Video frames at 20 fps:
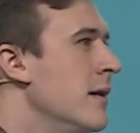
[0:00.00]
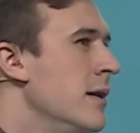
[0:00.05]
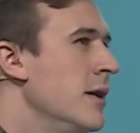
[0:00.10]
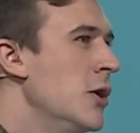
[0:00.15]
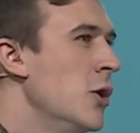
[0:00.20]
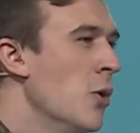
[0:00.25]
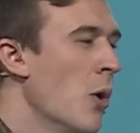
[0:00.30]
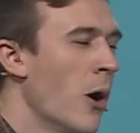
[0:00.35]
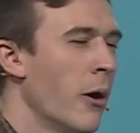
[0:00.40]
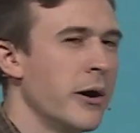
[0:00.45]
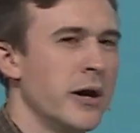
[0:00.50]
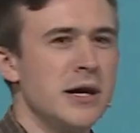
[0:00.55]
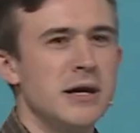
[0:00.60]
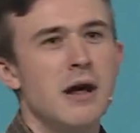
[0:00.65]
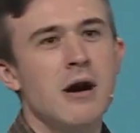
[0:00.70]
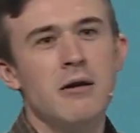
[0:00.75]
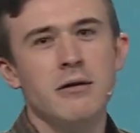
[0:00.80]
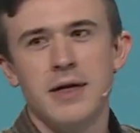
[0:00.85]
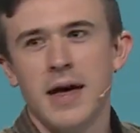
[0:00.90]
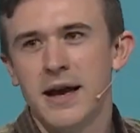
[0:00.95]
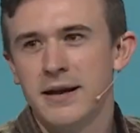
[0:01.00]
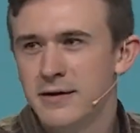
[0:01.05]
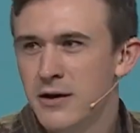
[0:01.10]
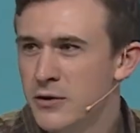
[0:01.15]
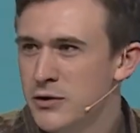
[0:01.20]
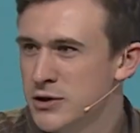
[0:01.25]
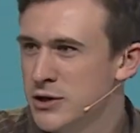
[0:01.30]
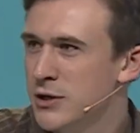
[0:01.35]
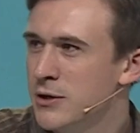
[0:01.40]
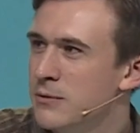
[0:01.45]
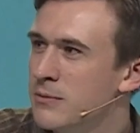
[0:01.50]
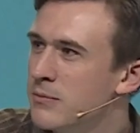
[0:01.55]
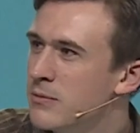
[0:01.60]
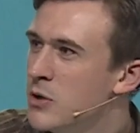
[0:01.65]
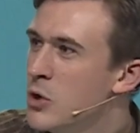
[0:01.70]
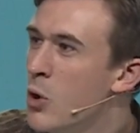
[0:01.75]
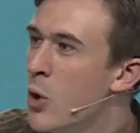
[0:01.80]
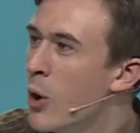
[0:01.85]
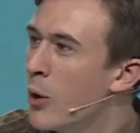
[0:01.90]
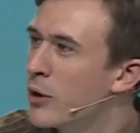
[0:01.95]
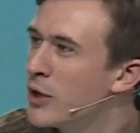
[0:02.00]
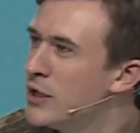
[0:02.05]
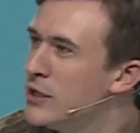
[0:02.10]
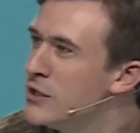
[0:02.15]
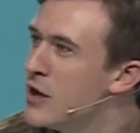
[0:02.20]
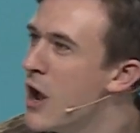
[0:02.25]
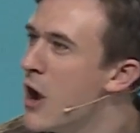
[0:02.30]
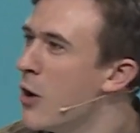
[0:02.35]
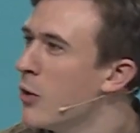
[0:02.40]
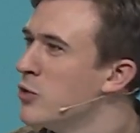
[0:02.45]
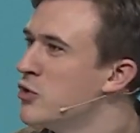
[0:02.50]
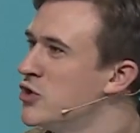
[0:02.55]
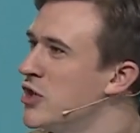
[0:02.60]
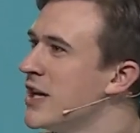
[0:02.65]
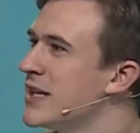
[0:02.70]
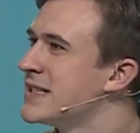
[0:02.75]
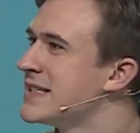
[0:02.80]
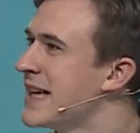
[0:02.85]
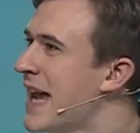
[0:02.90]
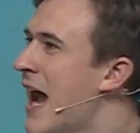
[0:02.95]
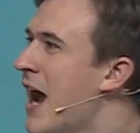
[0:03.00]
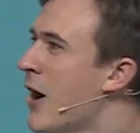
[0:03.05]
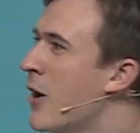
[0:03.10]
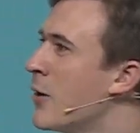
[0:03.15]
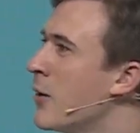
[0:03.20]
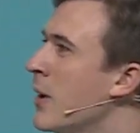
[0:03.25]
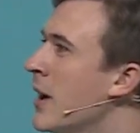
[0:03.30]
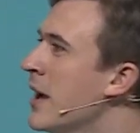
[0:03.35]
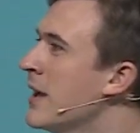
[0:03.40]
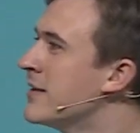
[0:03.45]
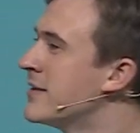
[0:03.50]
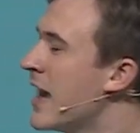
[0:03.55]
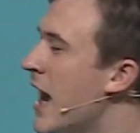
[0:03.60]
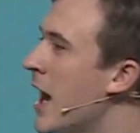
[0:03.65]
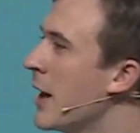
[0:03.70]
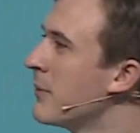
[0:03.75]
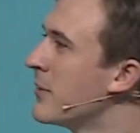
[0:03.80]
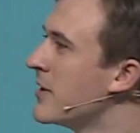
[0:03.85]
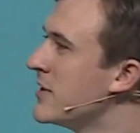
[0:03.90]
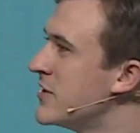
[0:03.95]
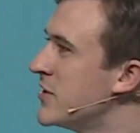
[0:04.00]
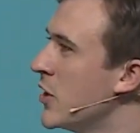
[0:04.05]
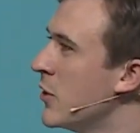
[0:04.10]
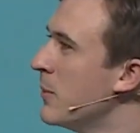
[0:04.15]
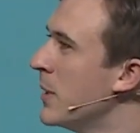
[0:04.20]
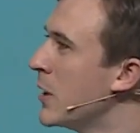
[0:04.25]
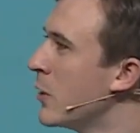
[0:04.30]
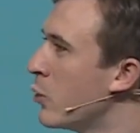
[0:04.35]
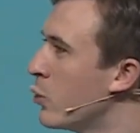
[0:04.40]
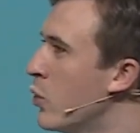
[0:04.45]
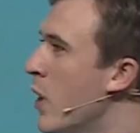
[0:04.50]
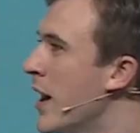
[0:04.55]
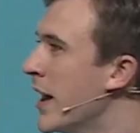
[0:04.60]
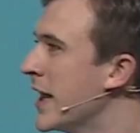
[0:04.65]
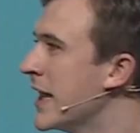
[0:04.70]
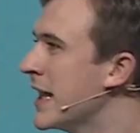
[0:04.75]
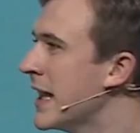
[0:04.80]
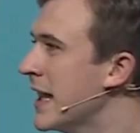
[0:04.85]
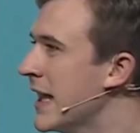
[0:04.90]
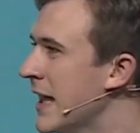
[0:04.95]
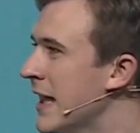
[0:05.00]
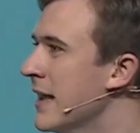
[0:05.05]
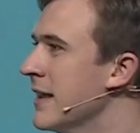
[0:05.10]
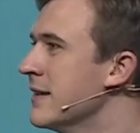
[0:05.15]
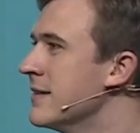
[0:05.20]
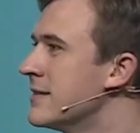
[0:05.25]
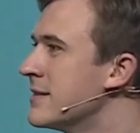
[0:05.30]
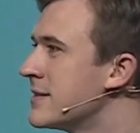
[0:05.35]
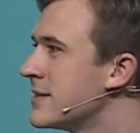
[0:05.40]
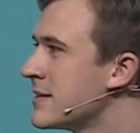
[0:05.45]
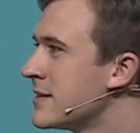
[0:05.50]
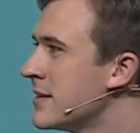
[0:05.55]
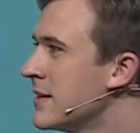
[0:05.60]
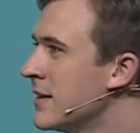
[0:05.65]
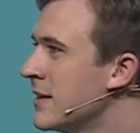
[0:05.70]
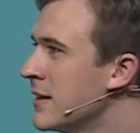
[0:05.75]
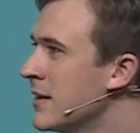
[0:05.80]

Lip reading: you already know that, don't you? You already know just how time-consuming running is.